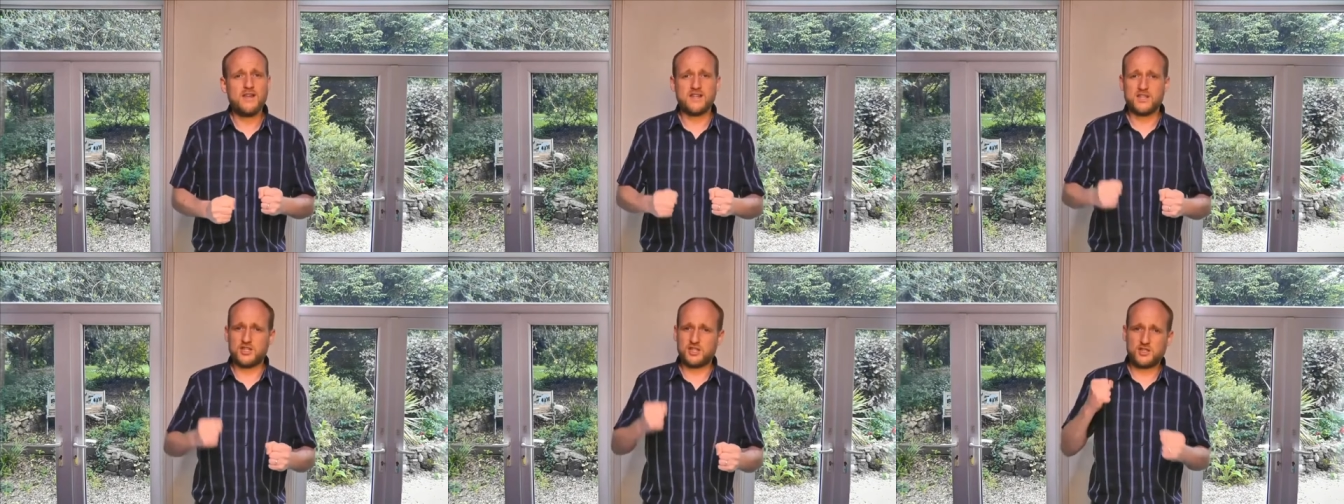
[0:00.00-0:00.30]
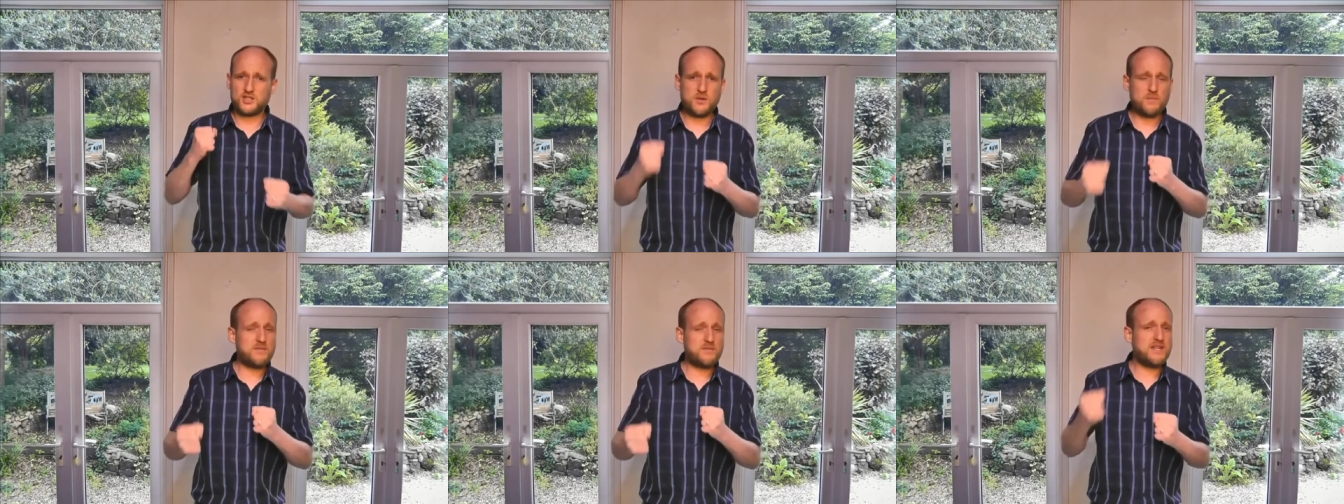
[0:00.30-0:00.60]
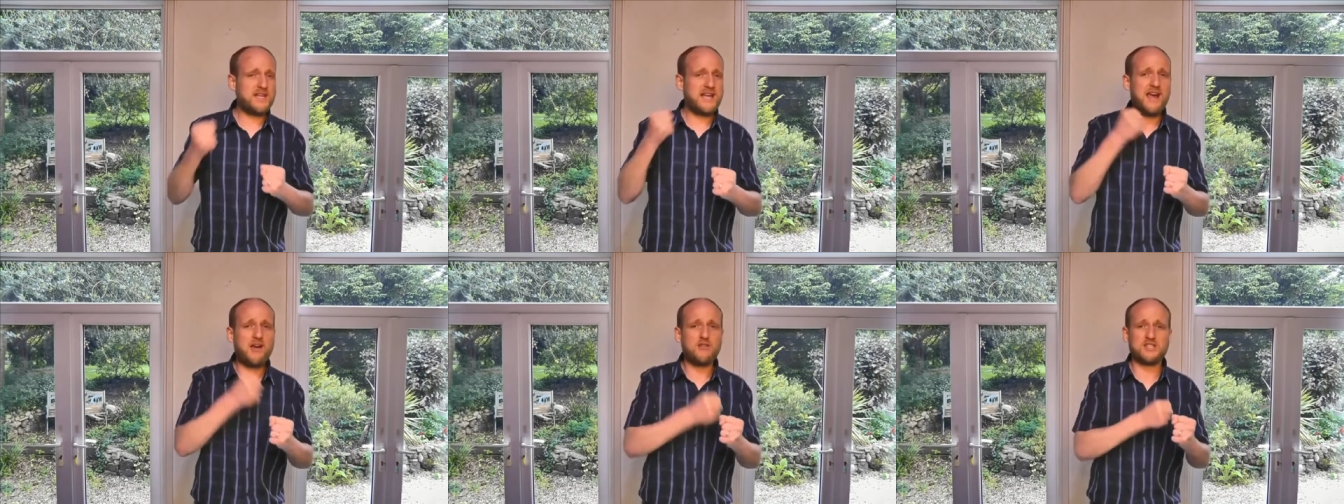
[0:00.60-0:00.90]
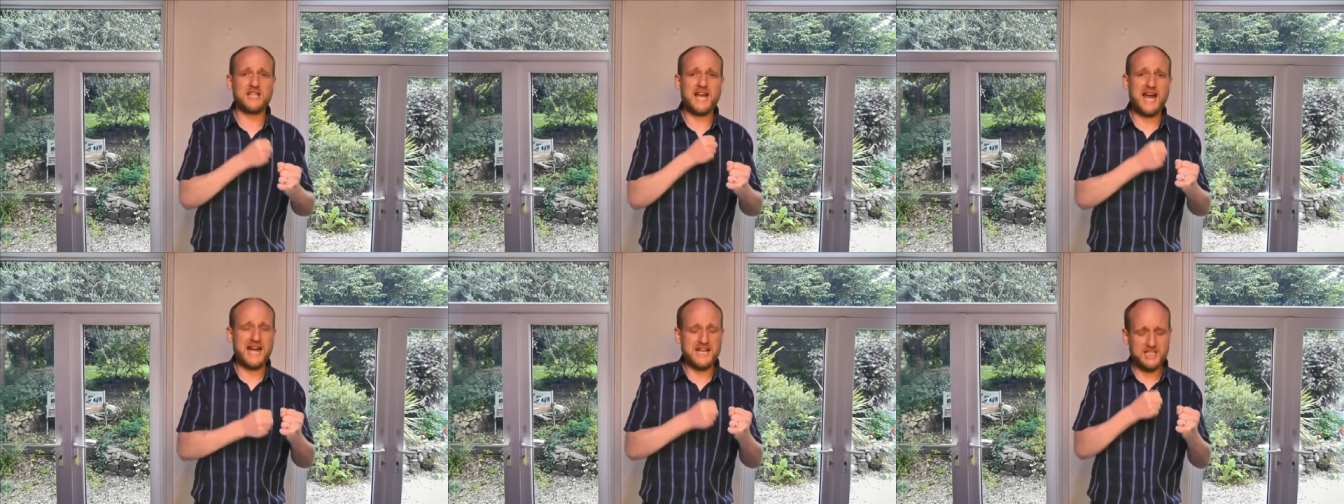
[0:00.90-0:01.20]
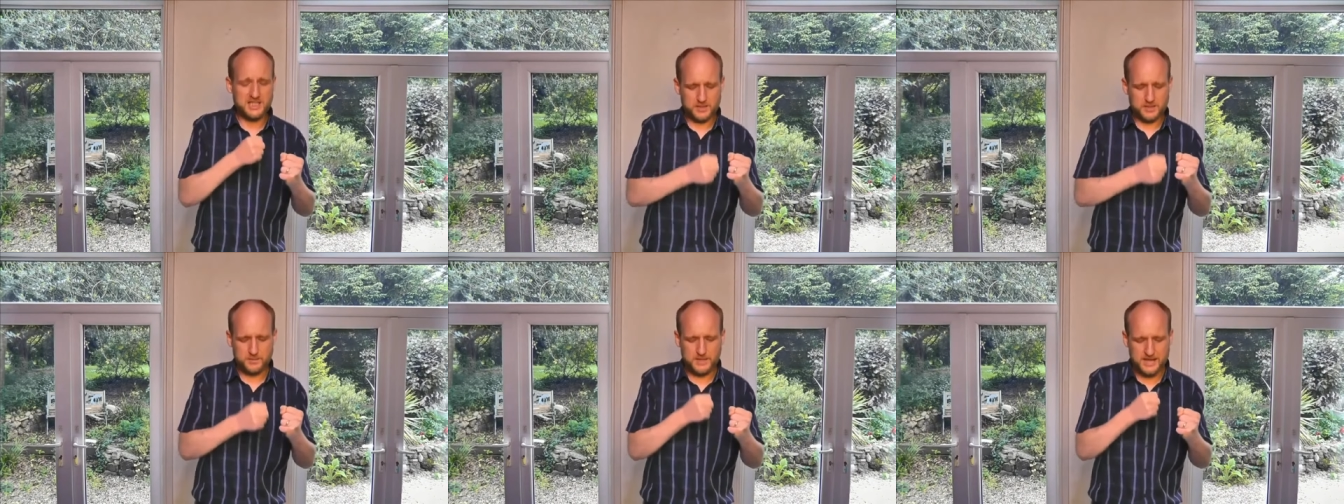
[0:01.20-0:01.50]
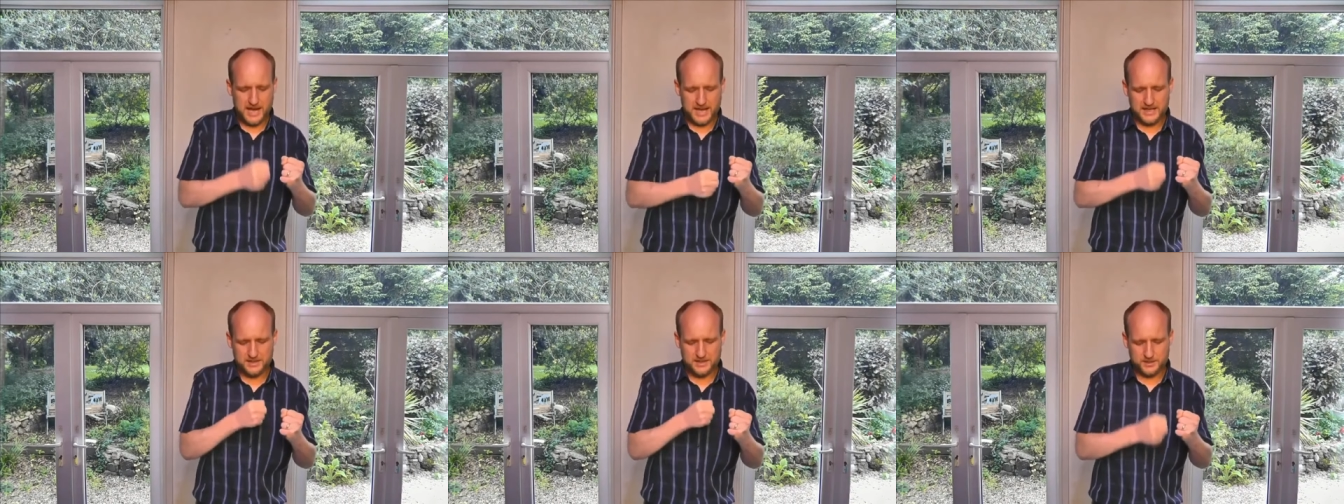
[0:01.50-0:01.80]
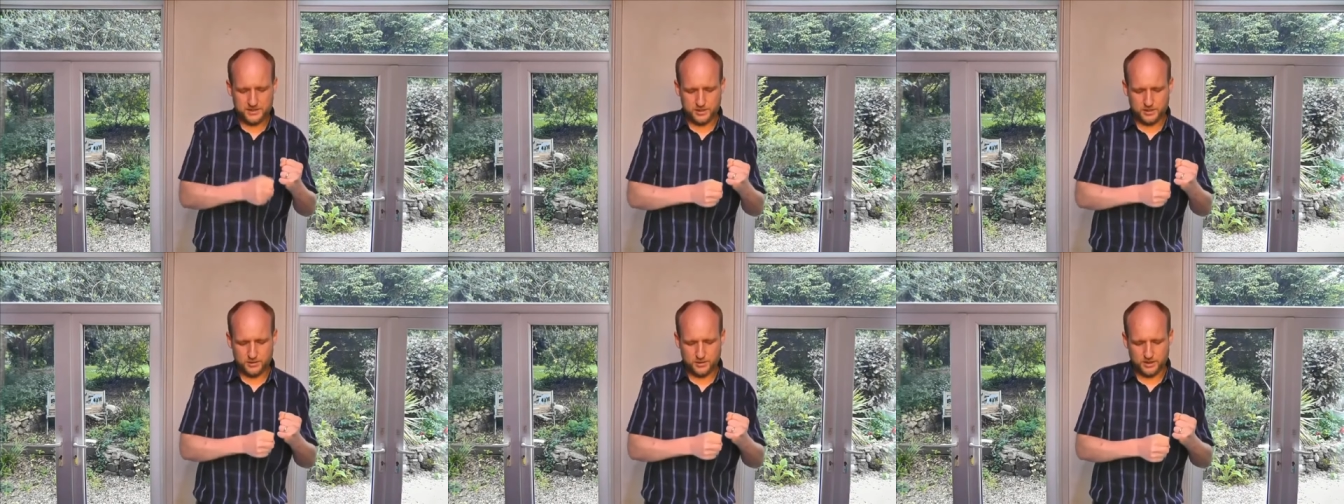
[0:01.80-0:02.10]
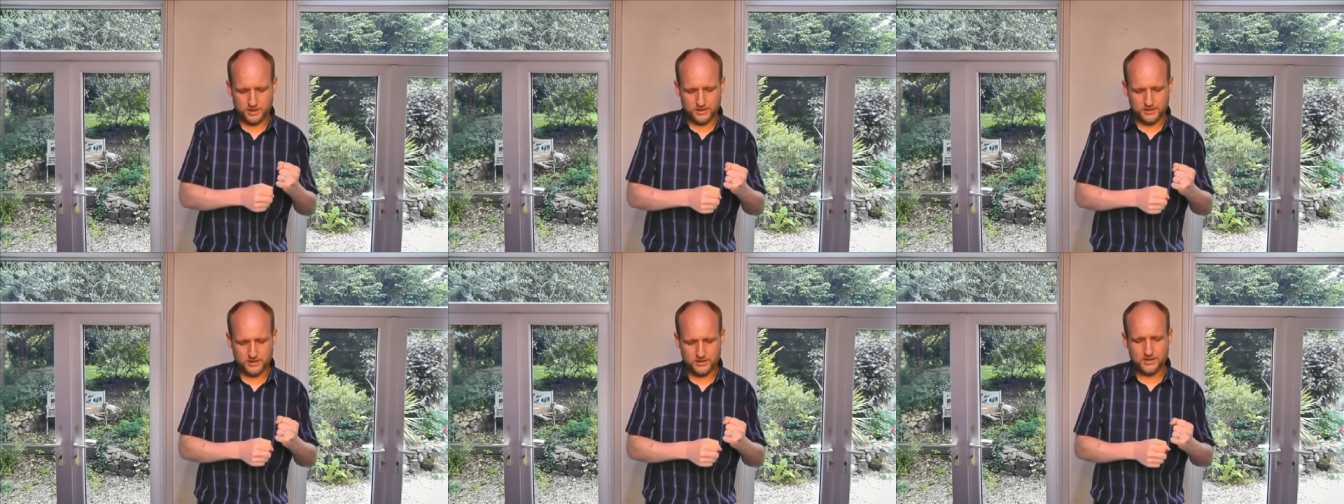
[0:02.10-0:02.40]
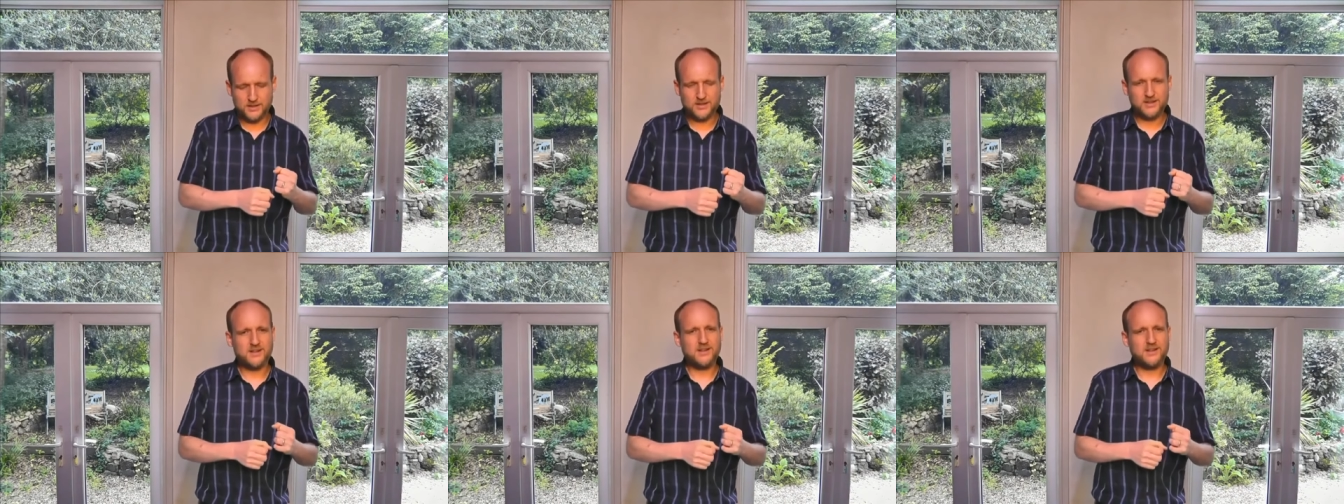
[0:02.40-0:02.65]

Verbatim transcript: that something else had to be added to it.